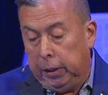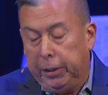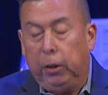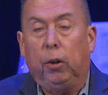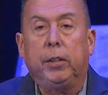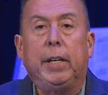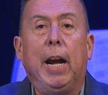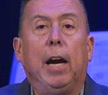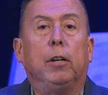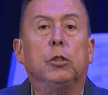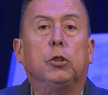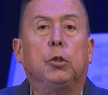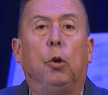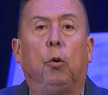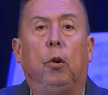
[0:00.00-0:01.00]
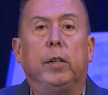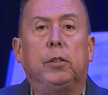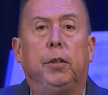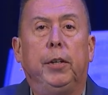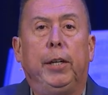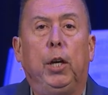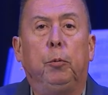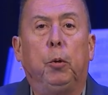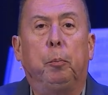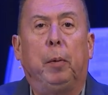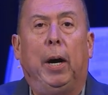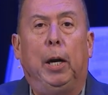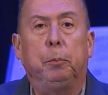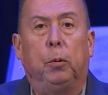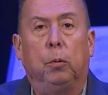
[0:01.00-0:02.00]
There are countless stories in the Hebrew
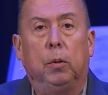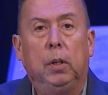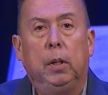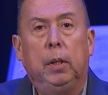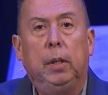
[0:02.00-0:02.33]
Bible,